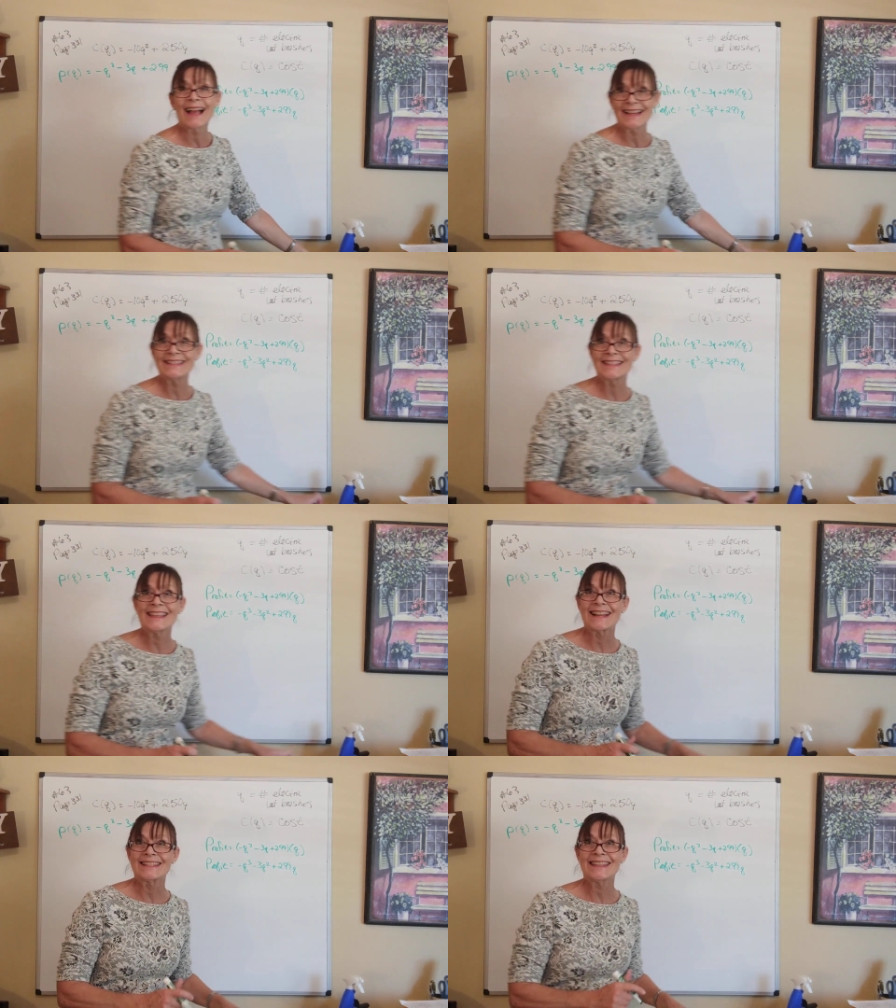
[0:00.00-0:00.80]
I
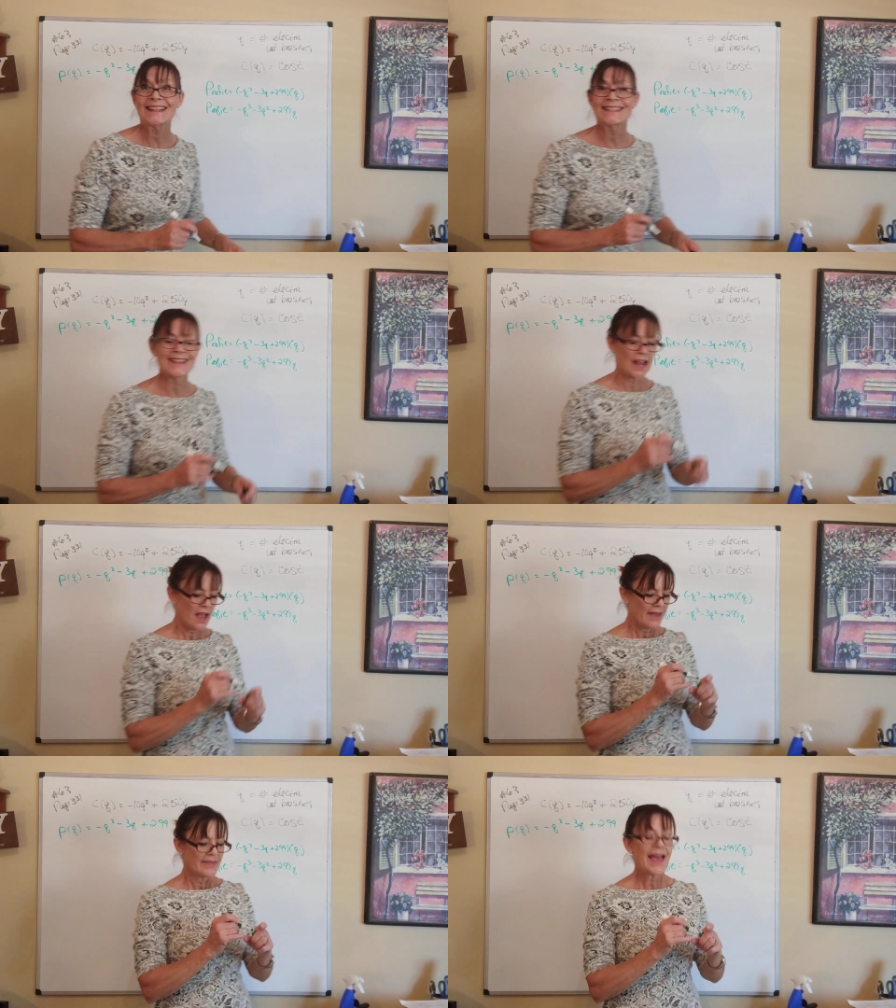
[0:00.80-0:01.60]
did.
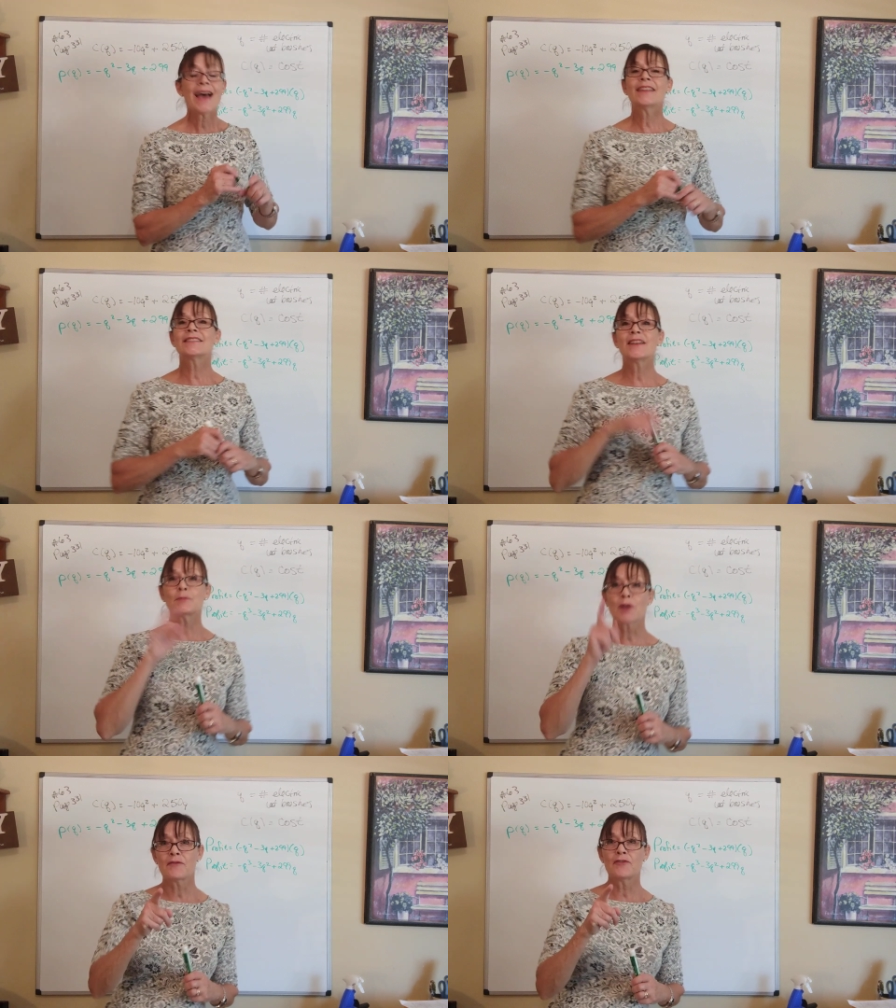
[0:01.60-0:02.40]
That is not the
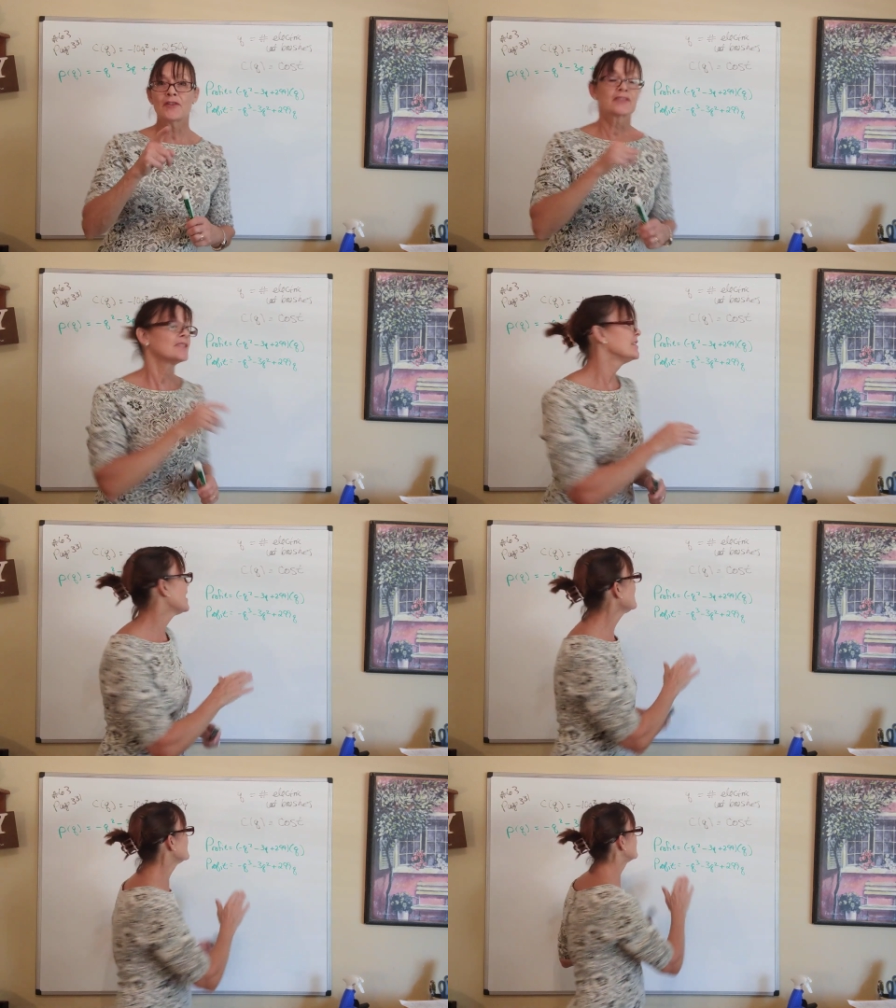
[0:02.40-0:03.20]
profit function.
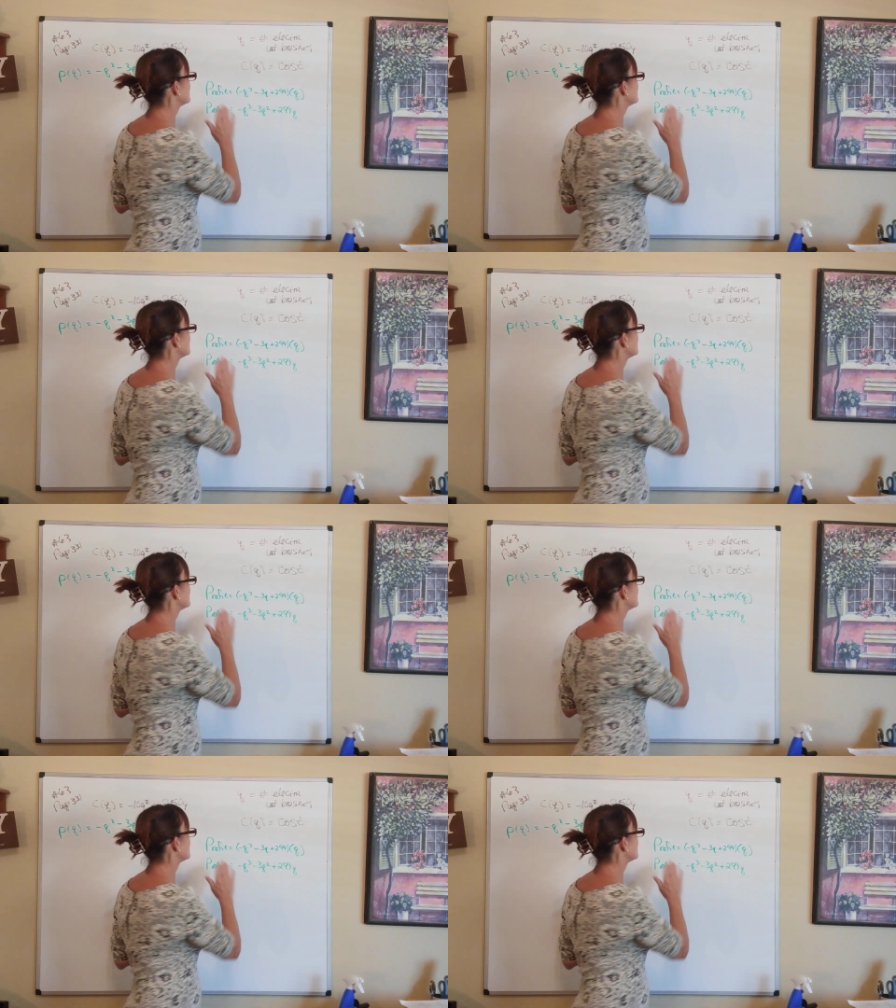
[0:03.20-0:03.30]
That is